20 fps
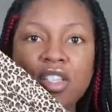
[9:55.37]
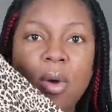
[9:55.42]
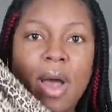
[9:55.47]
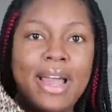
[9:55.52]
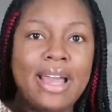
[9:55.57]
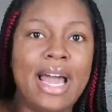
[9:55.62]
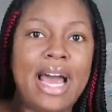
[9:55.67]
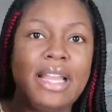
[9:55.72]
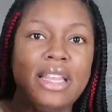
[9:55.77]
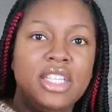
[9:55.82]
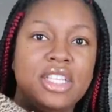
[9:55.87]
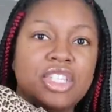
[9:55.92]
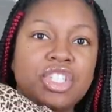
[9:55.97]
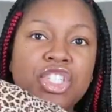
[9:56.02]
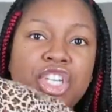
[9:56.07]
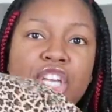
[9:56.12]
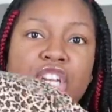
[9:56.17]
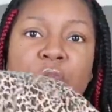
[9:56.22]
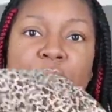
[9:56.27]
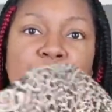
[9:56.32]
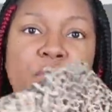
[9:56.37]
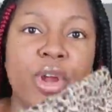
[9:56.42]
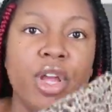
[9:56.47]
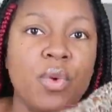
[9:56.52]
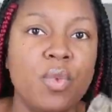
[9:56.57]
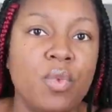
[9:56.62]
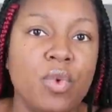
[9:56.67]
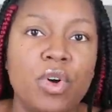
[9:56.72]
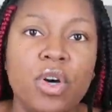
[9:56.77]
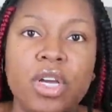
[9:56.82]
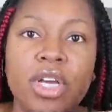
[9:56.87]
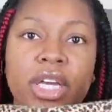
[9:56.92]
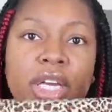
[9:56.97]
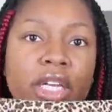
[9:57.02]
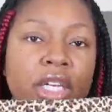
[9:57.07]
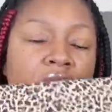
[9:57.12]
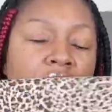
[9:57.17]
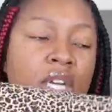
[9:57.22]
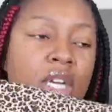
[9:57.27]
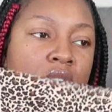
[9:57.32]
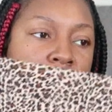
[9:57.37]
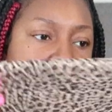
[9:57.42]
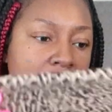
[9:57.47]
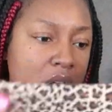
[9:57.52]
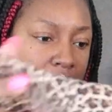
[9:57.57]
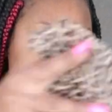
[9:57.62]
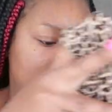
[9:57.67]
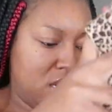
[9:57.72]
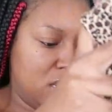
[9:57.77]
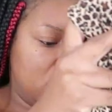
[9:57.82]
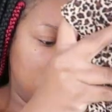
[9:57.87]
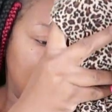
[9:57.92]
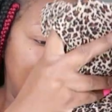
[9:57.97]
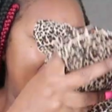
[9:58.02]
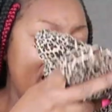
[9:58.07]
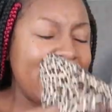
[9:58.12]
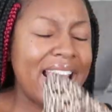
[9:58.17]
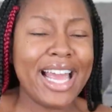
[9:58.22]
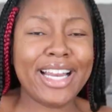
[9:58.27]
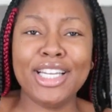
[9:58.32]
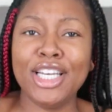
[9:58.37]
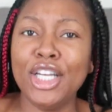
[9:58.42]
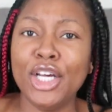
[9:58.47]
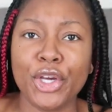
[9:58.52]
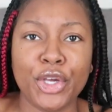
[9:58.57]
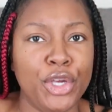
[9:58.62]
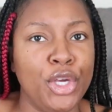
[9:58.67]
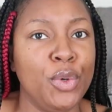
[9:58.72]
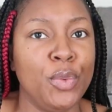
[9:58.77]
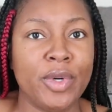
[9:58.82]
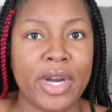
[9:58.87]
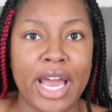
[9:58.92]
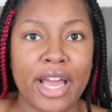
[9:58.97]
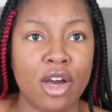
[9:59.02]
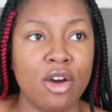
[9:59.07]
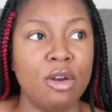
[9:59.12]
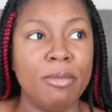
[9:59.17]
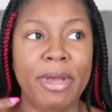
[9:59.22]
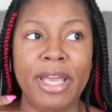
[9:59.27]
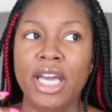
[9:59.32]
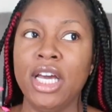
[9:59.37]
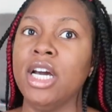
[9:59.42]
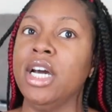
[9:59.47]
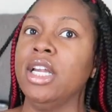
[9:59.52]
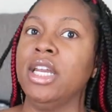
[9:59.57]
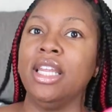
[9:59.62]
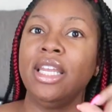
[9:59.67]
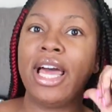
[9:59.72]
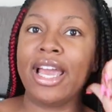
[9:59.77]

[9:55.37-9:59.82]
So I got this cheetah print one. I like the to look cute when I go to bed, honey.